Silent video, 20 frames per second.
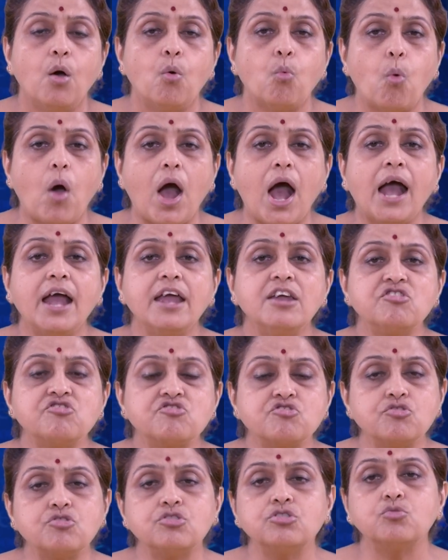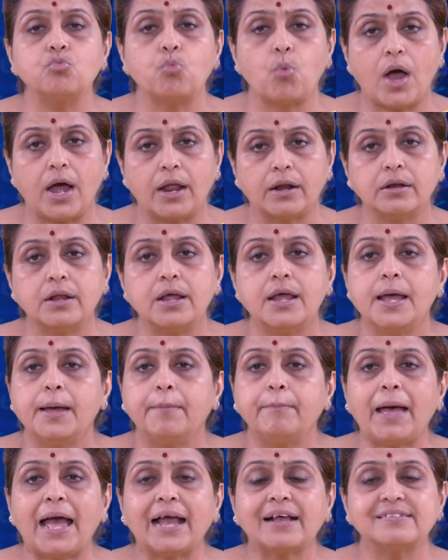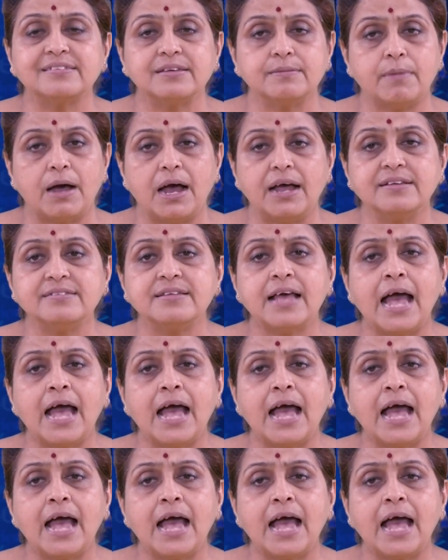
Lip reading: why should one maximize